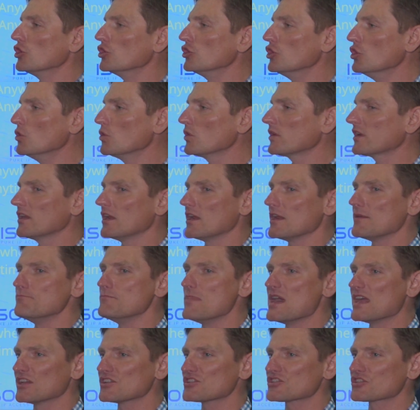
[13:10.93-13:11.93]
You can
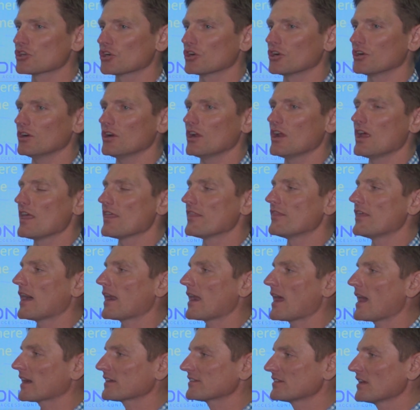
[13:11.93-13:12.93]
administer
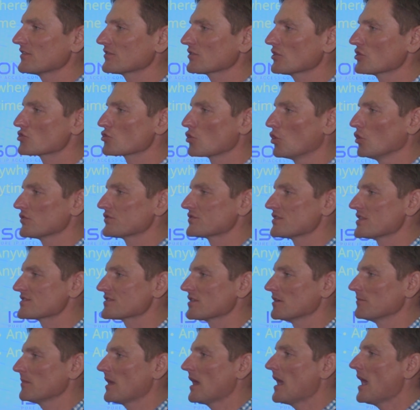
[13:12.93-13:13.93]
that access control
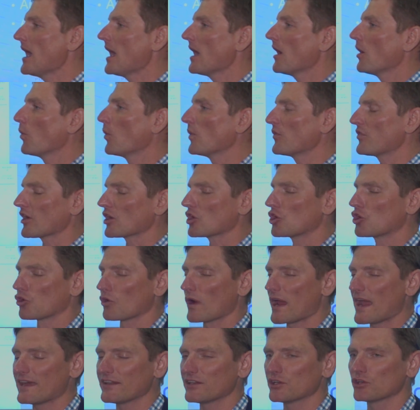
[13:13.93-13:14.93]
system with a
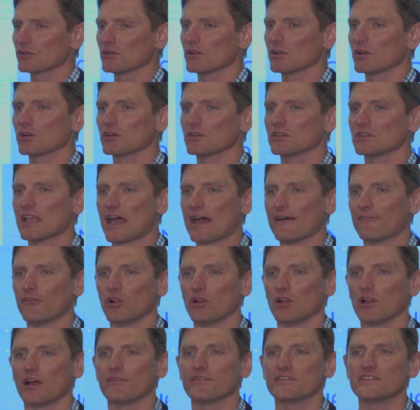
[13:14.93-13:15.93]
granular
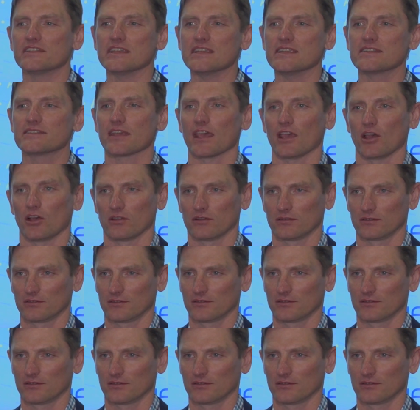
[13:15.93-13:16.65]
level of detail,